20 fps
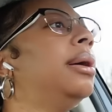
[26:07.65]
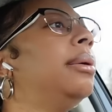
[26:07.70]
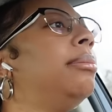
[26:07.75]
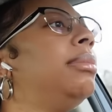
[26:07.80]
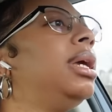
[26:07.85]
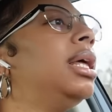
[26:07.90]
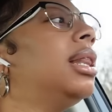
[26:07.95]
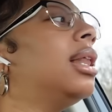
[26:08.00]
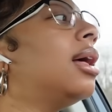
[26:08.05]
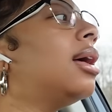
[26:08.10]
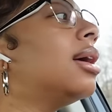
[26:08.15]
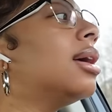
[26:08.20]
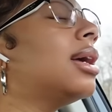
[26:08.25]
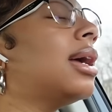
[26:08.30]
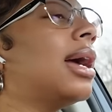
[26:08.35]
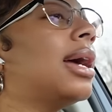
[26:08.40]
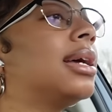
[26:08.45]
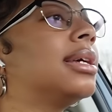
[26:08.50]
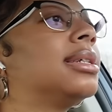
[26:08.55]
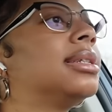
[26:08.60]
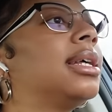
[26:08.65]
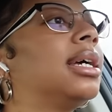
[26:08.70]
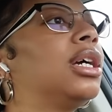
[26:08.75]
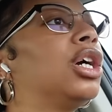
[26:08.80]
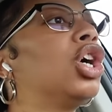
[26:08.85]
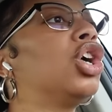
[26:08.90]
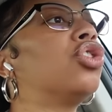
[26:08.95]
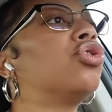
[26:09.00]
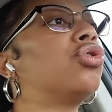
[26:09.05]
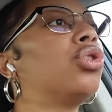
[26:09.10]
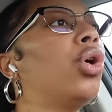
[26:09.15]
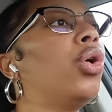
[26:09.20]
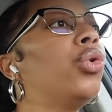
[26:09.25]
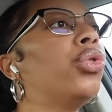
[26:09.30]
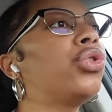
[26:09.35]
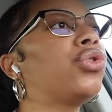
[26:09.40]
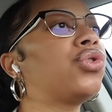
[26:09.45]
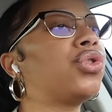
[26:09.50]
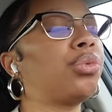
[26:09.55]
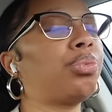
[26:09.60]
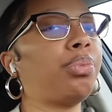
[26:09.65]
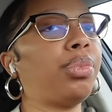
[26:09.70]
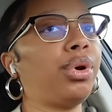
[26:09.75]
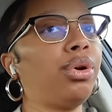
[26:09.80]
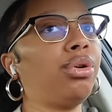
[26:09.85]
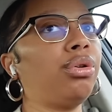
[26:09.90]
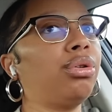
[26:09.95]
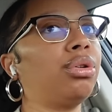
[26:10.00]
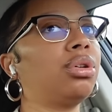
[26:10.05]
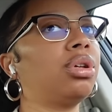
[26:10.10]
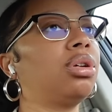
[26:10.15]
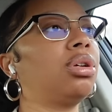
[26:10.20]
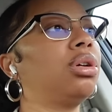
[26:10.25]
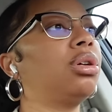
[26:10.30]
Mila has like a growth spurt,